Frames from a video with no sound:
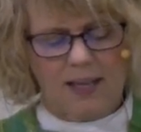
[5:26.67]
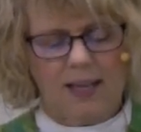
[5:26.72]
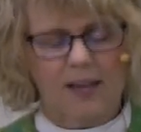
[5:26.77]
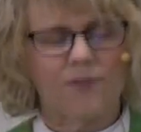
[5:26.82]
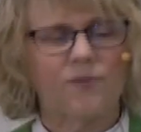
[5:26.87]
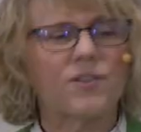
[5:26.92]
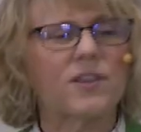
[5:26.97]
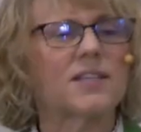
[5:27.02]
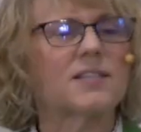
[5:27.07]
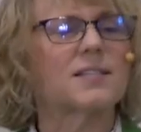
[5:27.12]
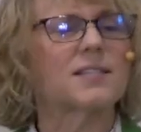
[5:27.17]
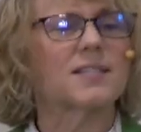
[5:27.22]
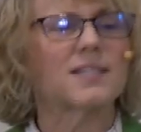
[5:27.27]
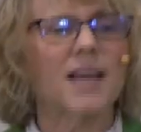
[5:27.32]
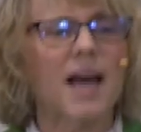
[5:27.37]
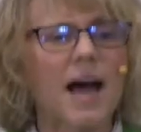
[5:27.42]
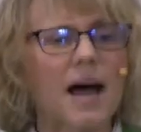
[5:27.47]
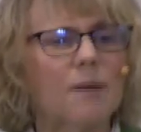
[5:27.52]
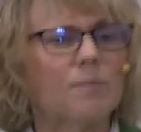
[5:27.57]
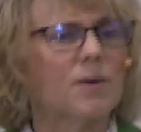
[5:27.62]
If the
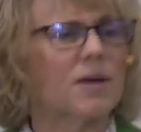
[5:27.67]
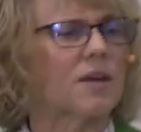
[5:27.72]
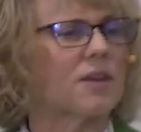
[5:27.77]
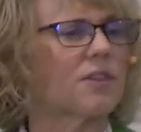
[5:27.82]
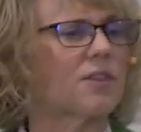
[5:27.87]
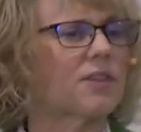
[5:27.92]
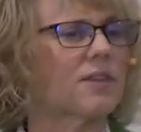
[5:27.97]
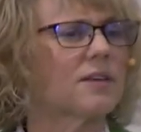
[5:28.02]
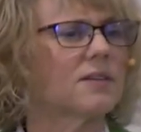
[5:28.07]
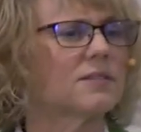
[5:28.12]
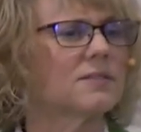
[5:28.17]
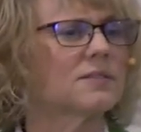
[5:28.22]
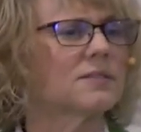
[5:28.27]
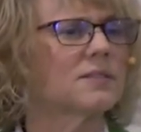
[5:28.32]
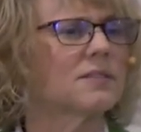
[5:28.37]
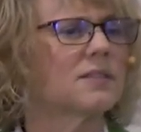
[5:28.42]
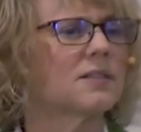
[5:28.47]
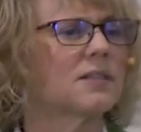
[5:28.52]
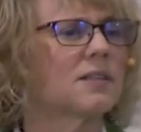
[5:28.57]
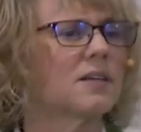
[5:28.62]
Sabbath,
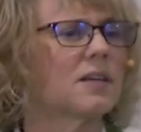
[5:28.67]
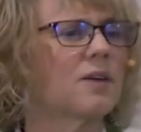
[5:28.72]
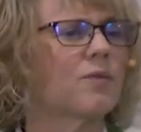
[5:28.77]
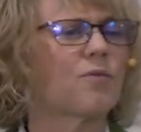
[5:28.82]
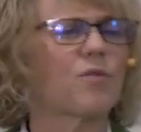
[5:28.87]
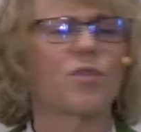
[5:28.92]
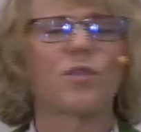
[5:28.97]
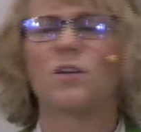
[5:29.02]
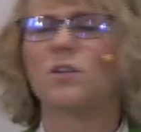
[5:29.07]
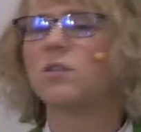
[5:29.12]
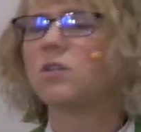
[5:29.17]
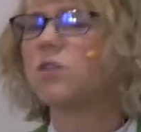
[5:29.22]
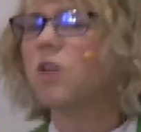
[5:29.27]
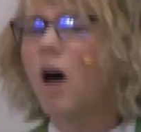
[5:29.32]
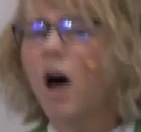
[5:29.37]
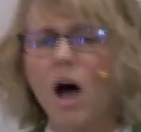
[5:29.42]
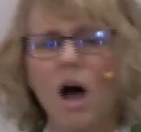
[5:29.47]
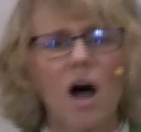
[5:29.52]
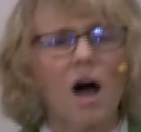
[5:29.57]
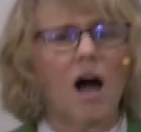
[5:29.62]
if the
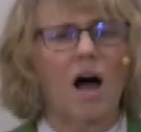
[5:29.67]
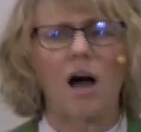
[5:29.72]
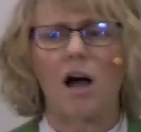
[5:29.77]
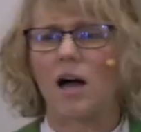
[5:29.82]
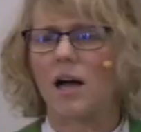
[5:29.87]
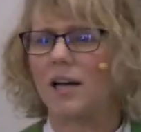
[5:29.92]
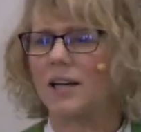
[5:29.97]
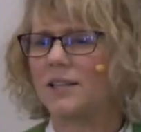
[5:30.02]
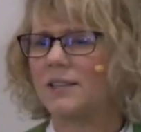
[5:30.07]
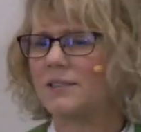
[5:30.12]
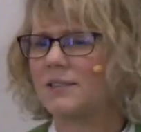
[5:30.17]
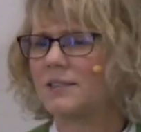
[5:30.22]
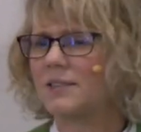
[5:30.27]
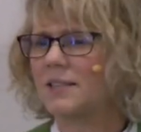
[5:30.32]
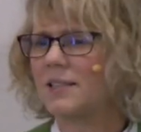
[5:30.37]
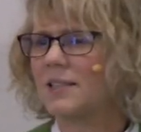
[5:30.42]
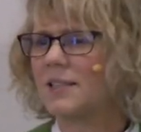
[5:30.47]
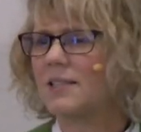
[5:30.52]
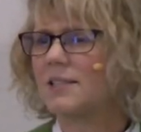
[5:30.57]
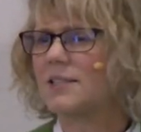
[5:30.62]
law
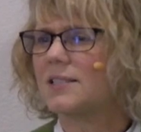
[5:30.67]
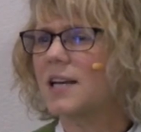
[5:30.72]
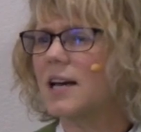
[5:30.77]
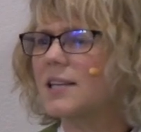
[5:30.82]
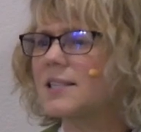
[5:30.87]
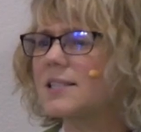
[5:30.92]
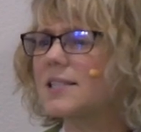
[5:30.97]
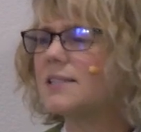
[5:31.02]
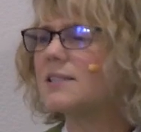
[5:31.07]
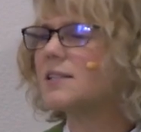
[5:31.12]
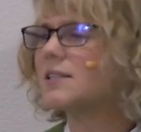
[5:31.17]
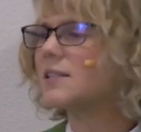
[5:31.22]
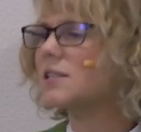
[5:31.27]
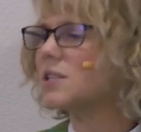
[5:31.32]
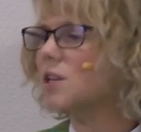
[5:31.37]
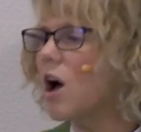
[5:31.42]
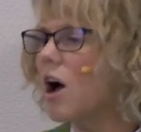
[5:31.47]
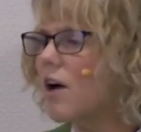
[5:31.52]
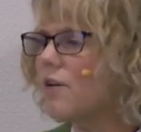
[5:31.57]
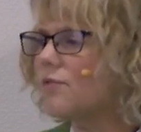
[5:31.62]
doesn't
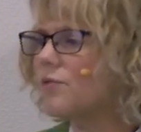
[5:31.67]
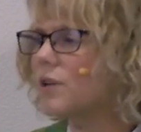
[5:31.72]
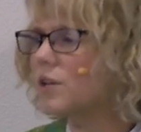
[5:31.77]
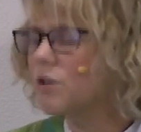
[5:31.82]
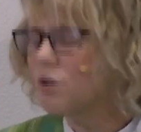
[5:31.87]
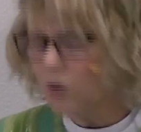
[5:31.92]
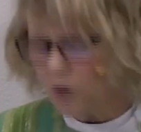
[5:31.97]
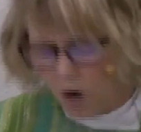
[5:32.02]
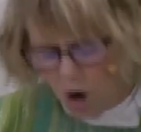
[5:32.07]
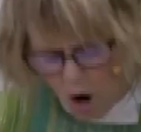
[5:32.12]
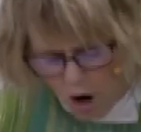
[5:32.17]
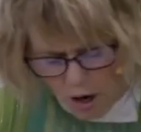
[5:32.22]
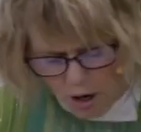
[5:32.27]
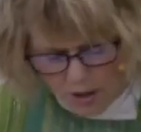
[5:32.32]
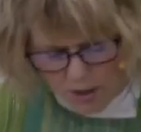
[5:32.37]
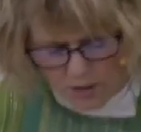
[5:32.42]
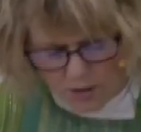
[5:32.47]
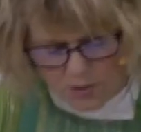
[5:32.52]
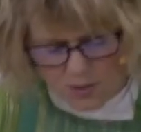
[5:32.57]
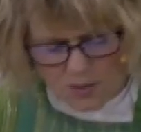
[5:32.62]
soften your
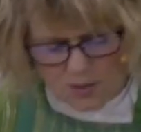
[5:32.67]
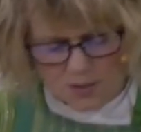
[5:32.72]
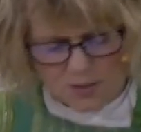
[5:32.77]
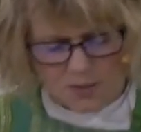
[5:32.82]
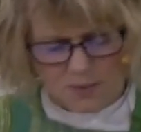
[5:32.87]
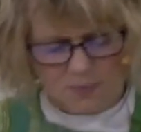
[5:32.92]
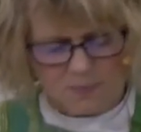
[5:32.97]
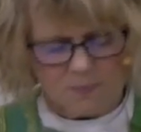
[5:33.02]
hearts